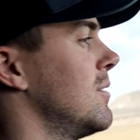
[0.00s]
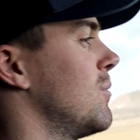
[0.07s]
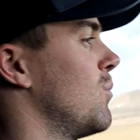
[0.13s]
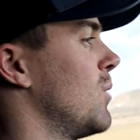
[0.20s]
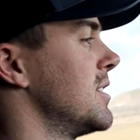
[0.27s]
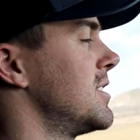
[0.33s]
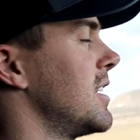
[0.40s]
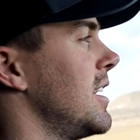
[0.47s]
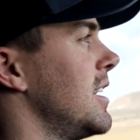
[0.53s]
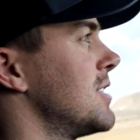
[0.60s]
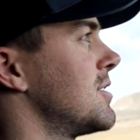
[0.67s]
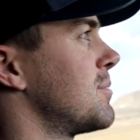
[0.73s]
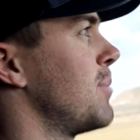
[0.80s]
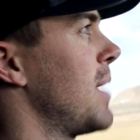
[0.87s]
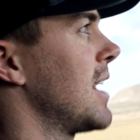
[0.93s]
Once it
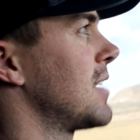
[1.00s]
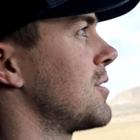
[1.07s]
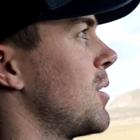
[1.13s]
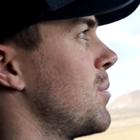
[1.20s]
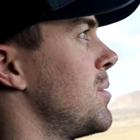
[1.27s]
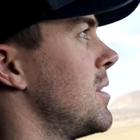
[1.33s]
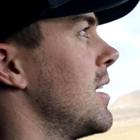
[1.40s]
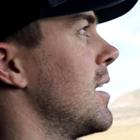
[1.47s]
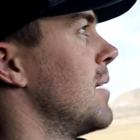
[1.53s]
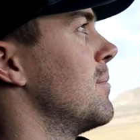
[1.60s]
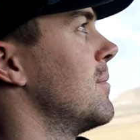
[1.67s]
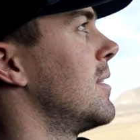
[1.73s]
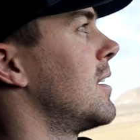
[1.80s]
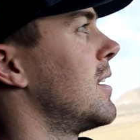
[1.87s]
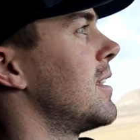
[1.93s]
hits max
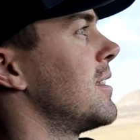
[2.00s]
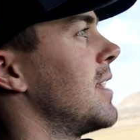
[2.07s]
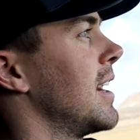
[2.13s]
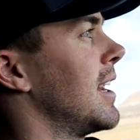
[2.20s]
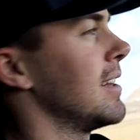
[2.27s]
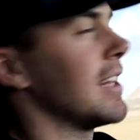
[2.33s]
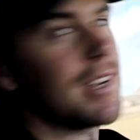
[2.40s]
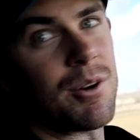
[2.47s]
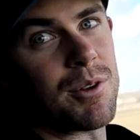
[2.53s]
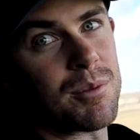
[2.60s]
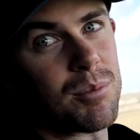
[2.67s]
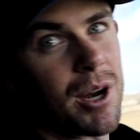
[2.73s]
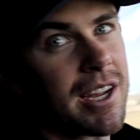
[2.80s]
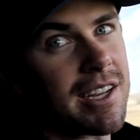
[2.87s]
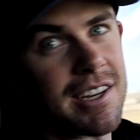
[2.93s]
RPM, then I let go of
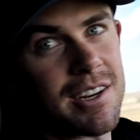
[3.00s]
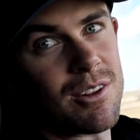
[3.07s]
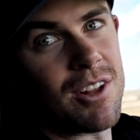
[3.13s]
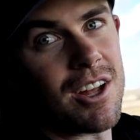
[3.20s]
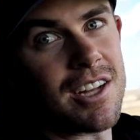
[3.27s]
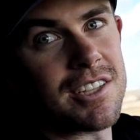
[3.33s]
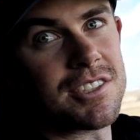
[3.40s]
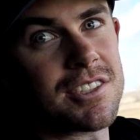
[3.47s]
the brake and it'll launch.